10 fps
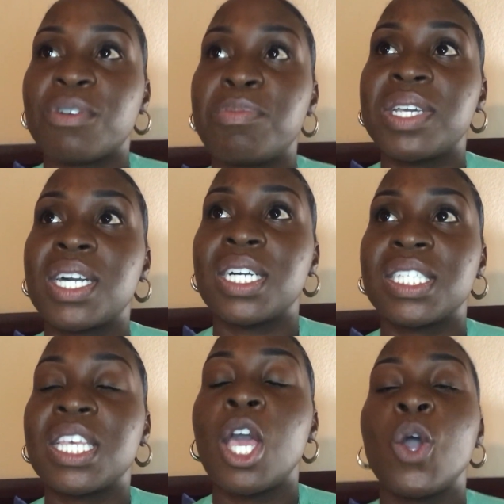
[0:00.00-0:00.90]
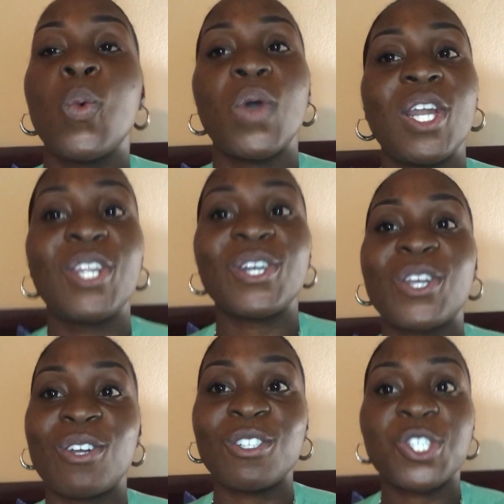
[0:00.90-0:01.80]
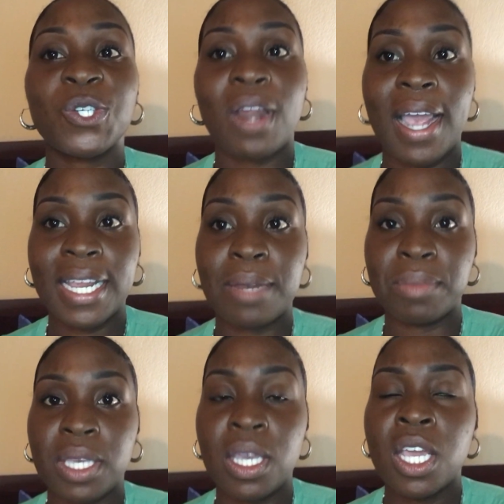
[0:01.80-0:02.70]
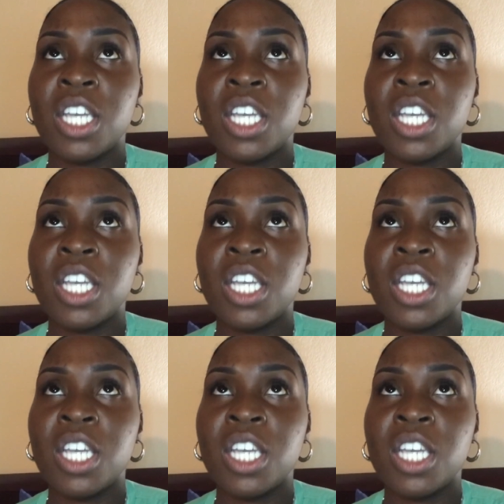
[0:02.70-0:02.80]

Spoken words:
because one little girl tried me,